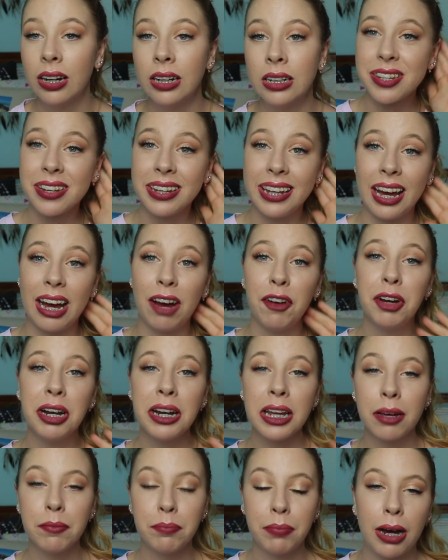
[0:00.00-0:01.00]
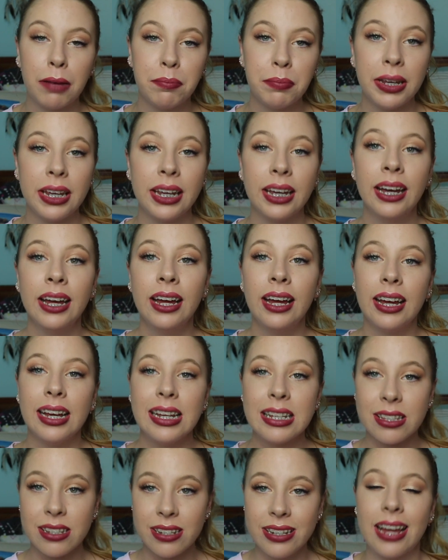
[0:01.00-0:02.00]
So yeah, owning a puppy
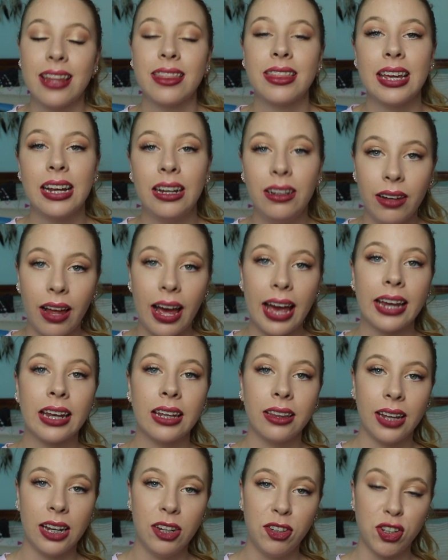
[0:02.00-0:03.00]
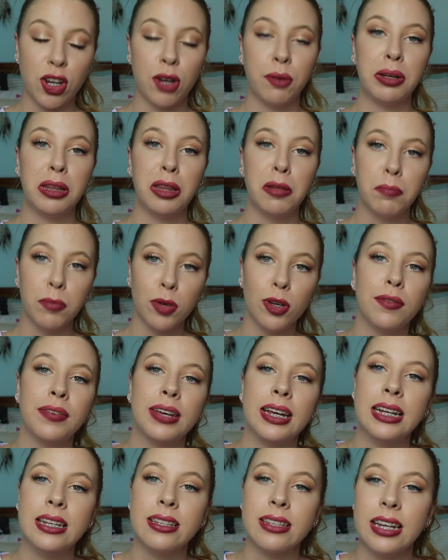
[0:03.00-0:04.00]
is nothing like they show in the
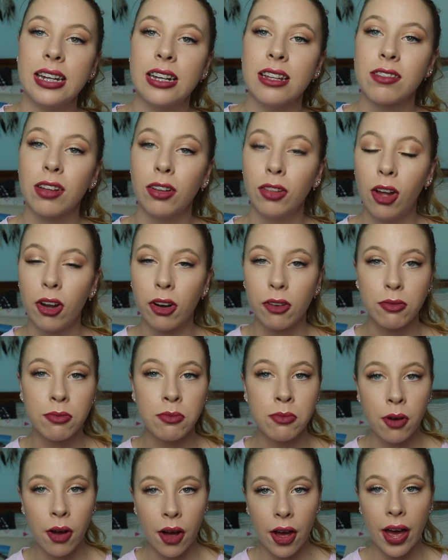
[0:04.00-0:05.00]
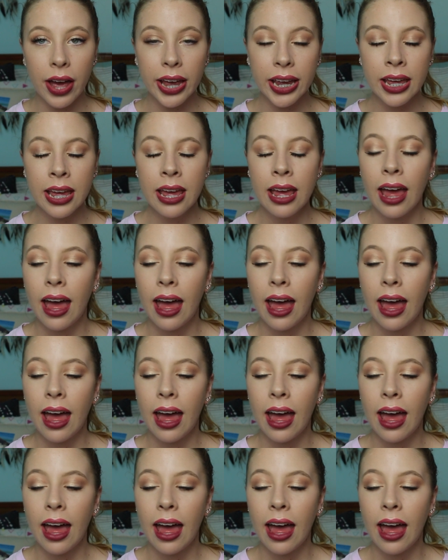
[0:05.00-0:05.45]
movies. It is a lot of work.